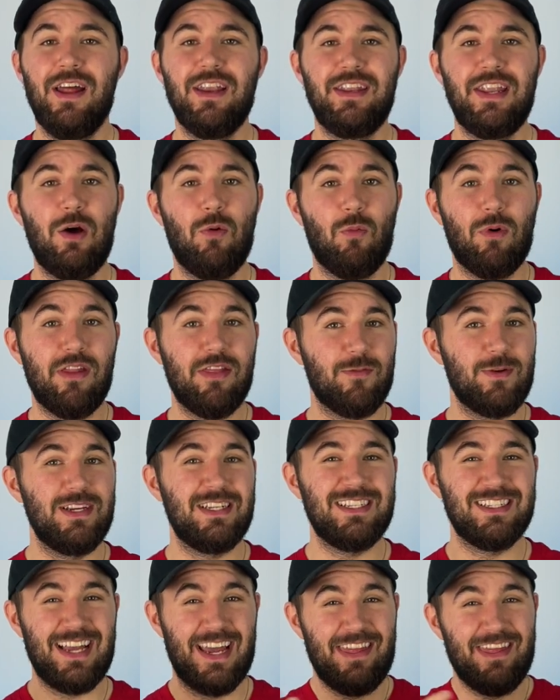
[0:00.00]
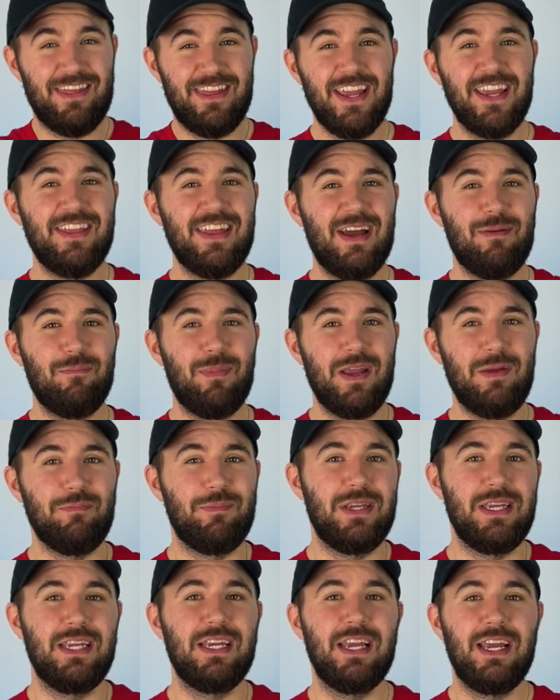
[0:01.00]
Now, one of the reasons I think that might
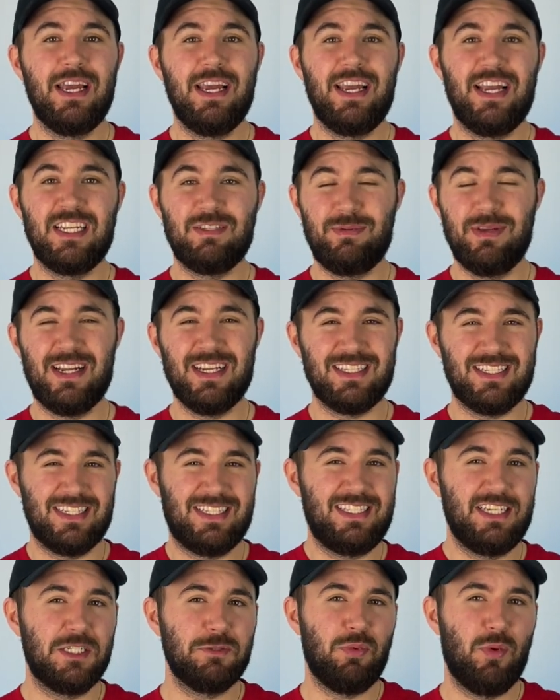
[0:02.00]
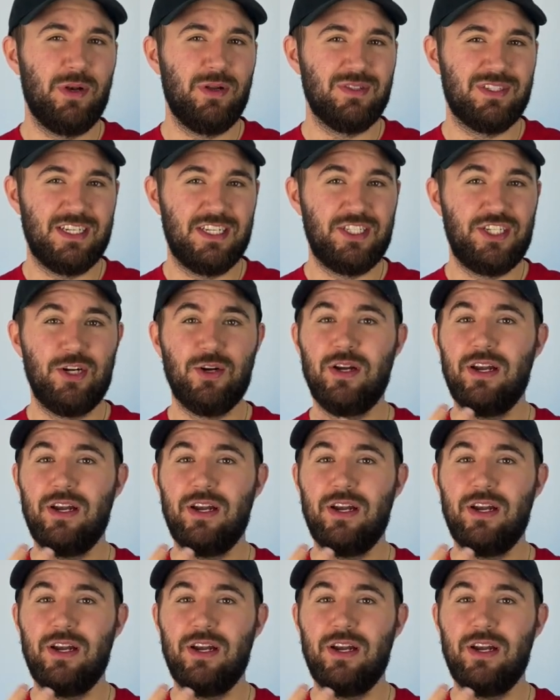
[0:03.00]
be is because the 6.0s this year,